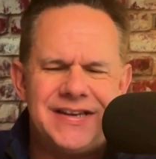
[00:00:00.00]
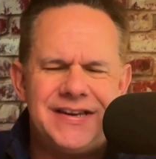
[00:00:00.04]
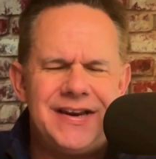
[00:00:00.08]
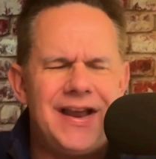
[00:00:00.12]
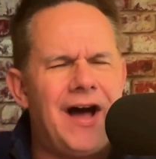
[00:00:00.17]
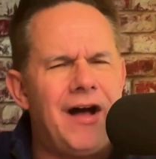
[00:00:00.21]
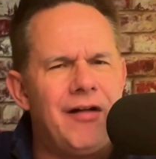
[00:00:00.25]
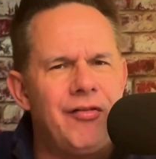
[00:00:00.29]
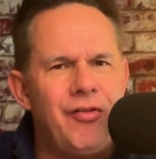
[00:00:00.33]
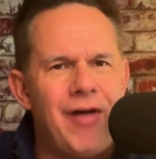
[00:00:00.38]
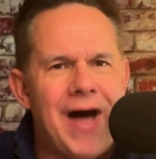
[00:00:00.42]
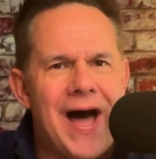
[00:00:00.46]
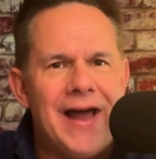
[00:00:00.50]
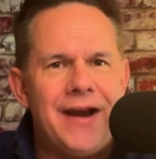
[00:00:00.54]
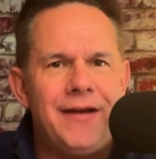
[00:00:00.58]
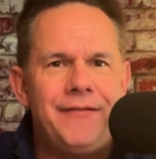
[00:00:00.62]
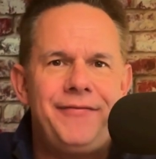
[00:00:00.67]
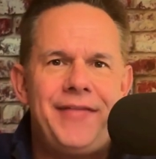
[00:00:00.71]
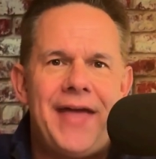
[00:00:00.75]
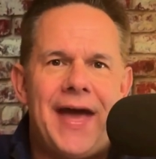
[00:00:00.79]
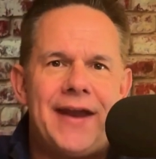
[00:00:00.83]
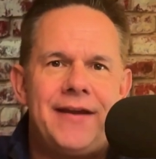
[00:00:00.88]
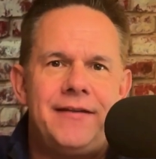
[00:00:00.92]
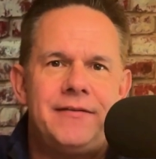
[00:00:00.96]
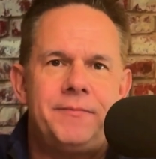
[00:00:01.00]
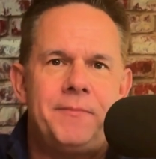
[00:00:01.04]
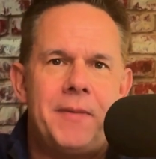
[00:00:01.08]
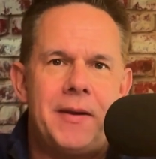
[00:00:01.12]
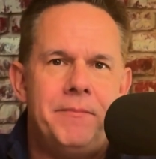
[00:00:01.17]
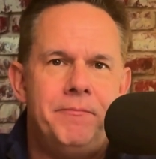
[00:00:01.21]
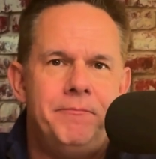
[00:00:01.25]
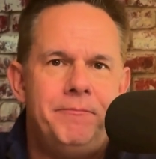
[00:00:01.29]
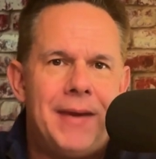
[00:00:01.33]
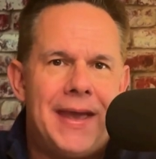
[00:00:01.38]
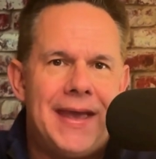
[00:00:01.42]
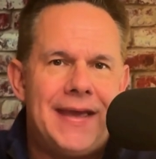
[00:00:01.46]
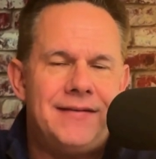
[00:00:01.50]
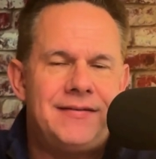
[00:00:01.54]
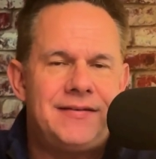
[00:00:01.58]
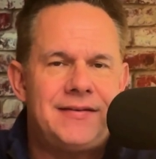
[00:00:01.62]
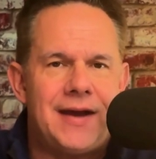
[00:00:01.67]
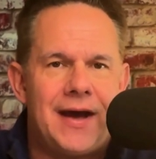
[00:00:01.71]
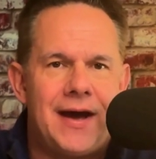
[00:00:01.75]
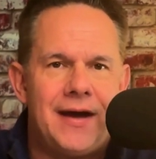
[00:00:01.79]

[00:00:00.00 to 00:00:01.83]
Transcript: And a lot of that has been based